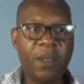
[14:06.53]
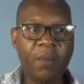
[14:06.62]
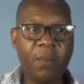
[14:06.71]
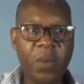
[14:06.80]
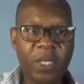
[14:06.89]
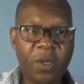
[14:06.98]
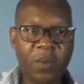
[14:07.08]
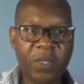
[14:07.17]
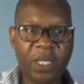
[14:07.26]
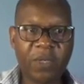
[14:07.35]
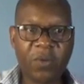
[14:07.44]

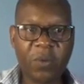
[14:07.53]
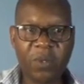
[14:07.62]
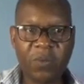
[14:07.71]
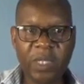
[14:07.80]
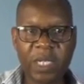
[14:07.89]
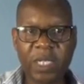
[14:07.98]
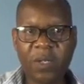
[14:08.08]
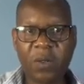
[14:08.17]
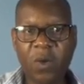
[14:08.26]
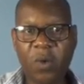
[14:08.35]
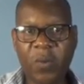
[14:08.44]
objective
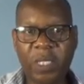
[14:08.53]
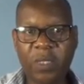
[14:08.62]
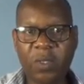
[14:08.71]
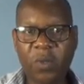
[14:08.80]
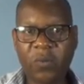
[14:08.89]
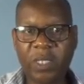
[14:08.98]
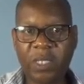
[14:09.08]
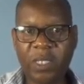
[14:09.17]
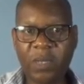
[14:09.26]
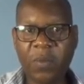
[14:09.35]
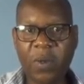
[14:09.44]
optimization on the basis of a
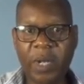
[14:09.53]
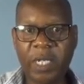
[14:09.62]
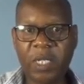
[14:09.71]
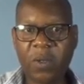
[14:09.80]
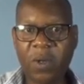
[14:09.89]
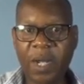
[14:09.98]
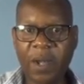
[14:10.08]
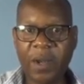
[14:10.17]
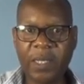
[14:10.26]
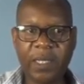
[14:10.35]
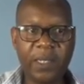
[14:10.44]
simple ratio
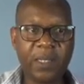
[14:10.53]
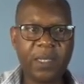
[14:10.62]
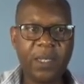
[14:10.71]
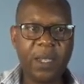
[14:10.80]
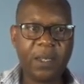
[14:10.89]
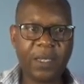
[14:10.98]
analysis,